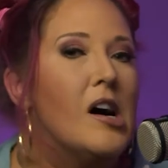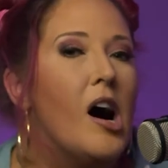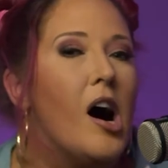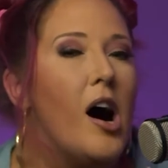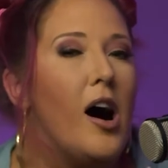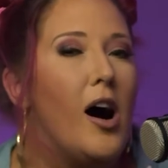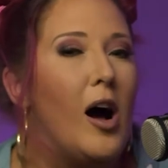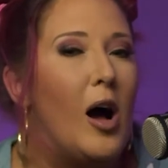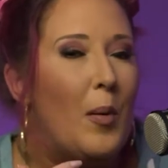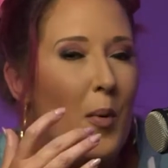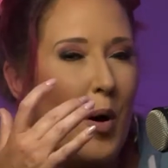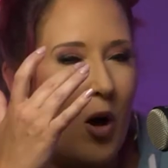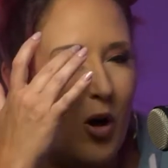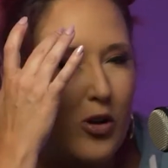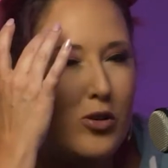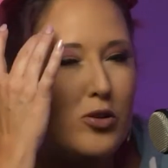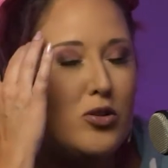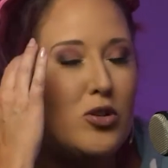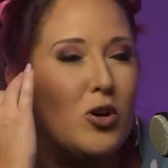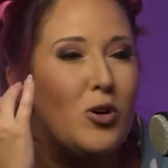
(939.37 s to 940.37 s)
But
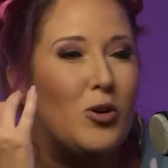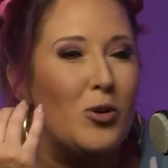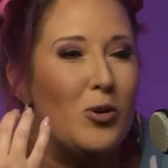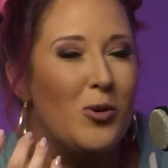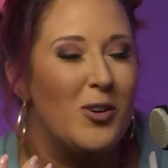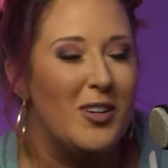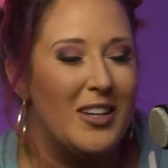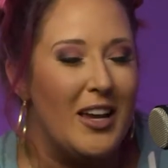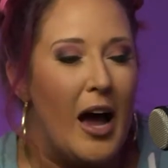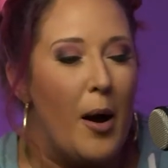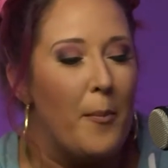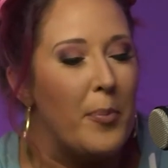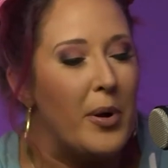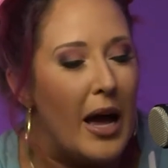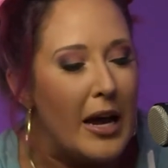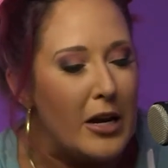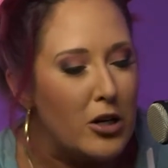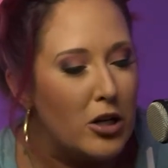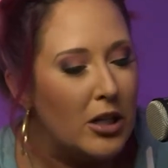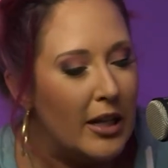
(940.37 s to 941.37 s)

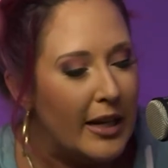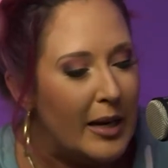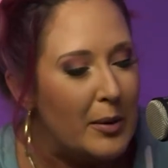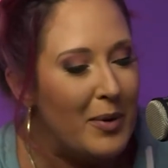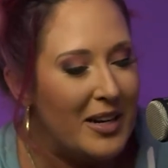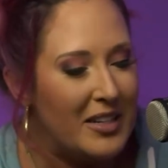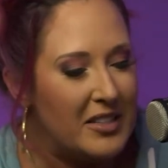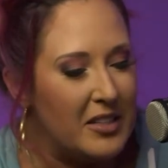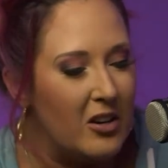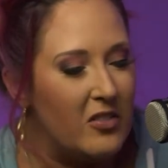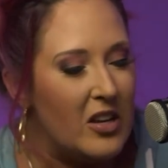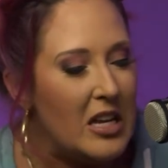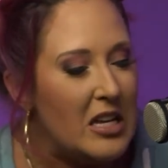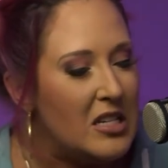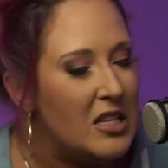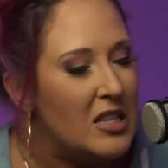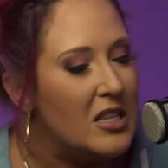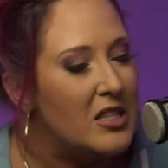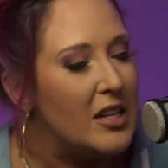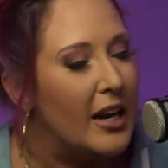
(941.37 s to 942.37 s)
I'd clamp myself
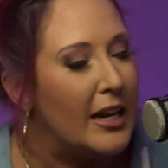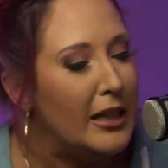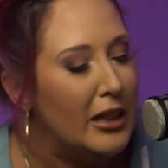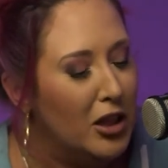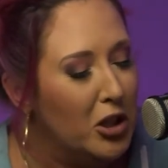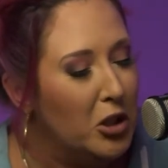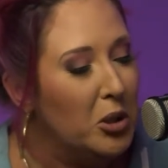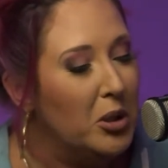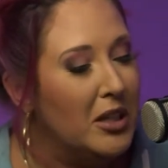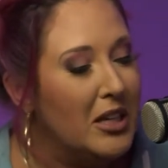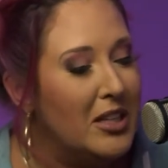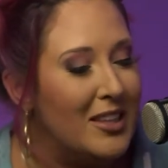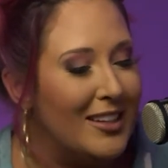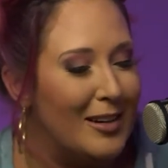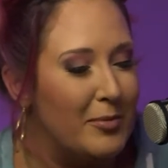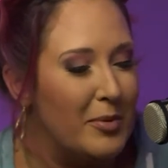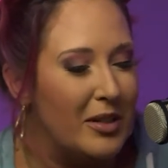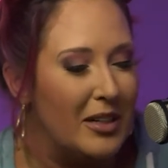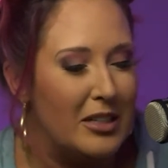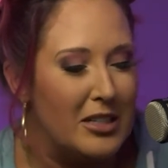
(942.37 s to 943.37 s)
into this, and I literally think
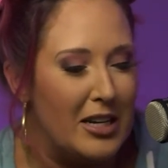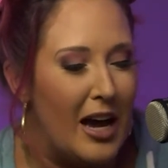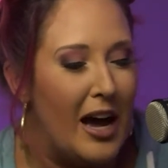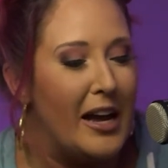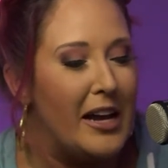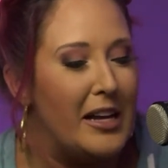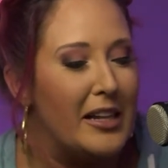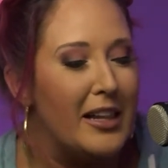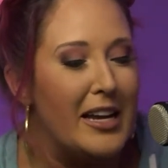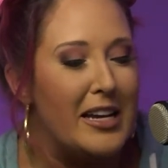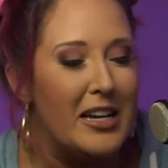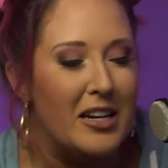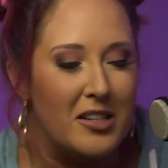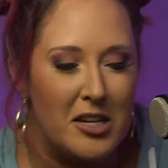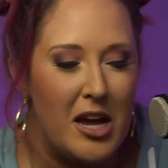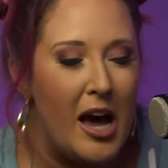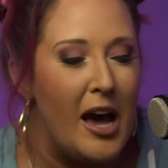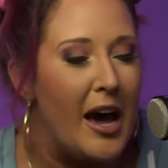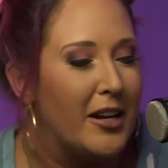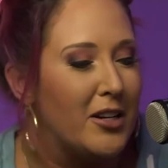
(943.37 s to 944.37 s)
I'm going to die like
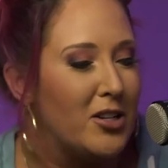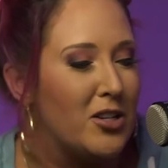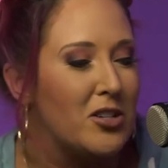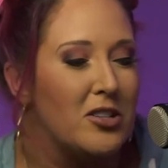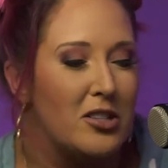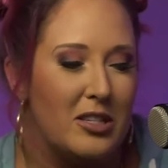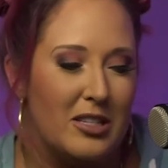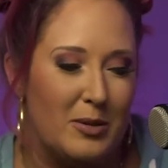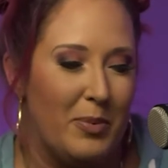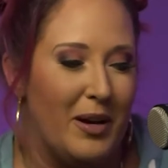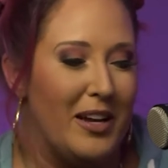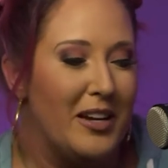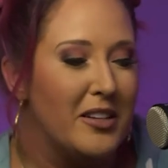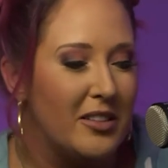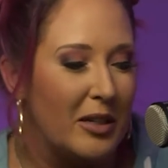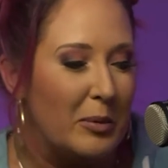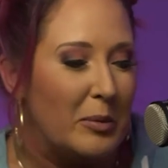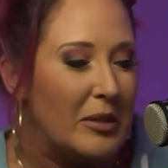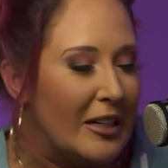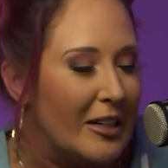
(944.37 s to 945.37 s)
attached to this bike
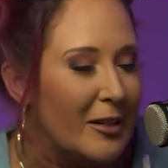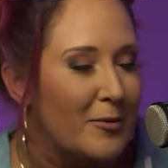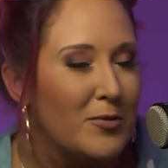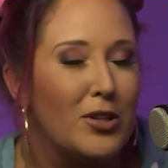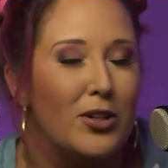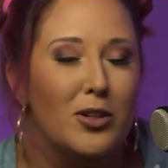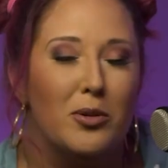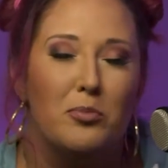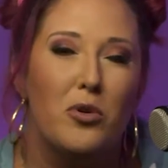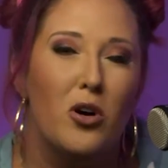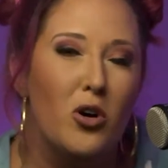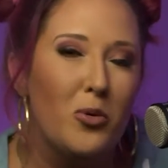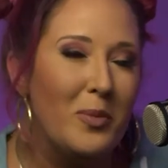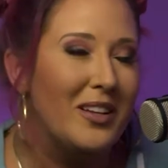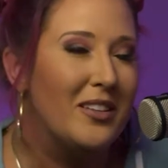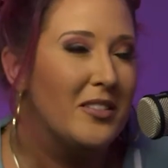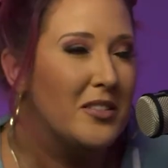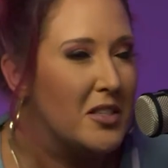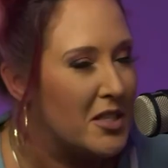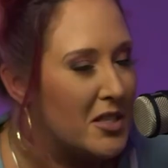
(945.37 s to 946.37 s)
sometimes. There are
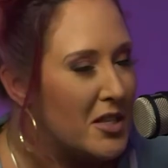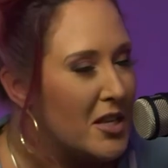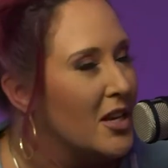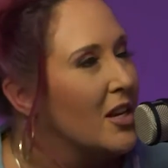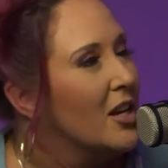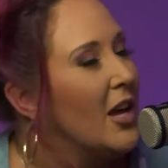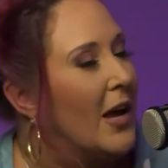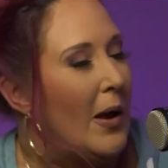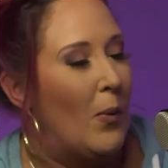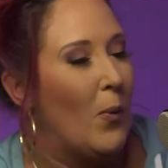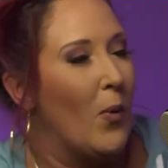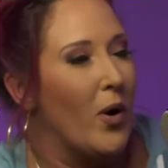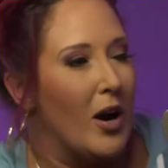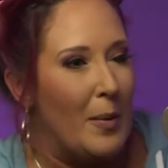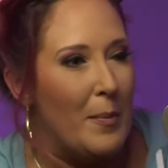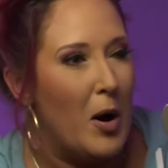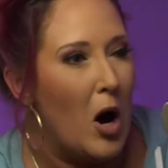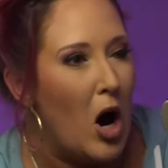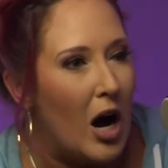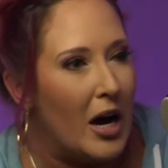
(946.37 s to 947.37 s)
moments where
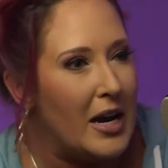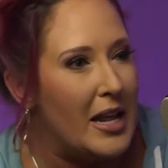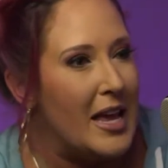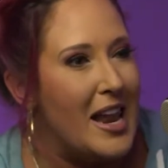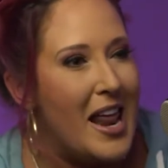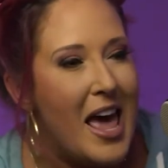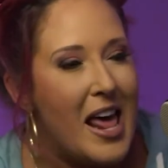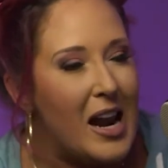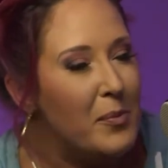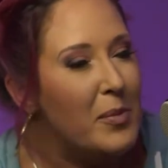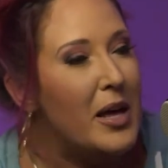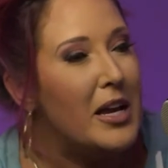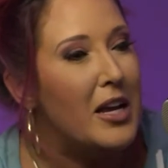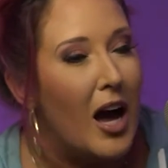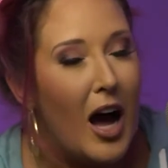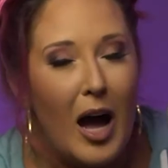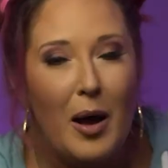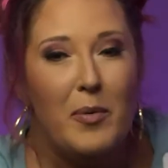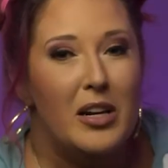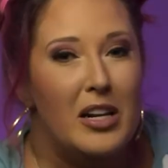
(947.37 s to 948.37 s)
I'm on it and I'm like,
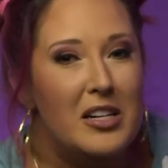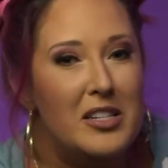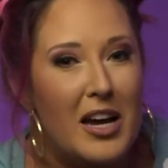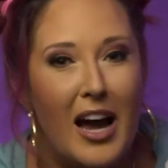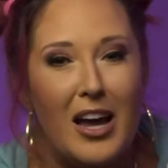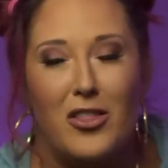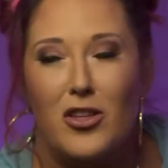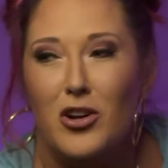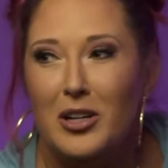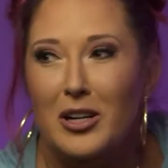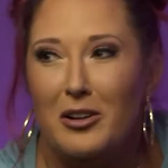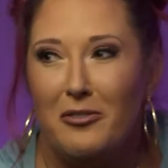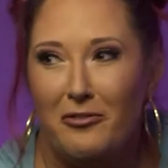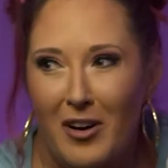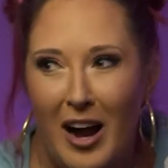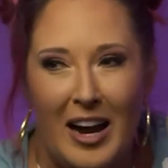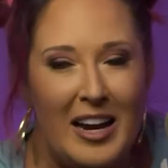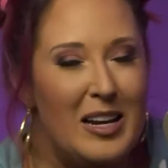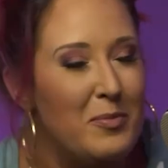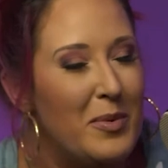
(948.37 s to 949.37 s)
I'm going to die. They're going to
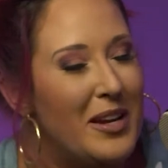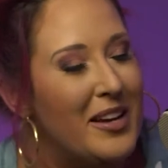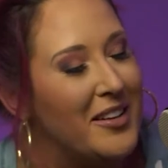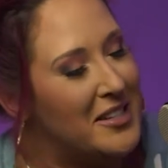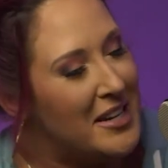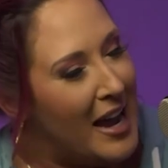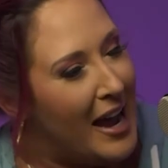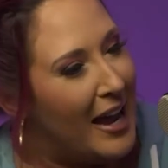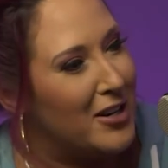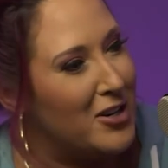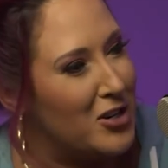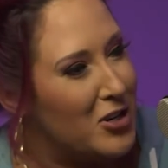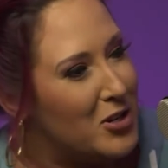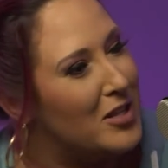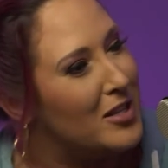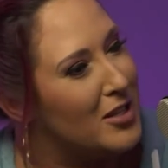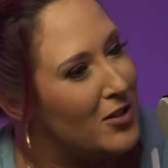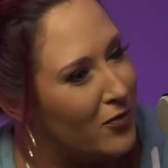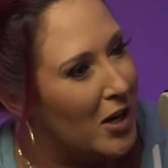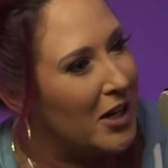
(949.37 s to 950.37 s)
find me attached to
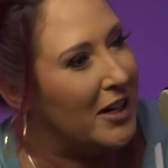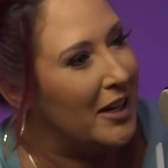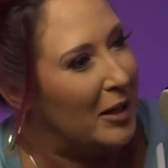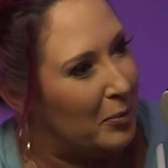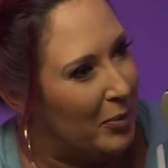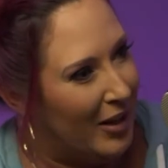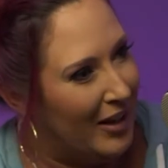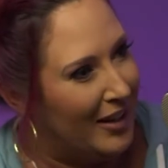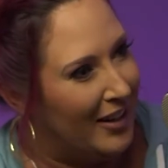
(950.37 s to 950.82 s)
this fucking bike.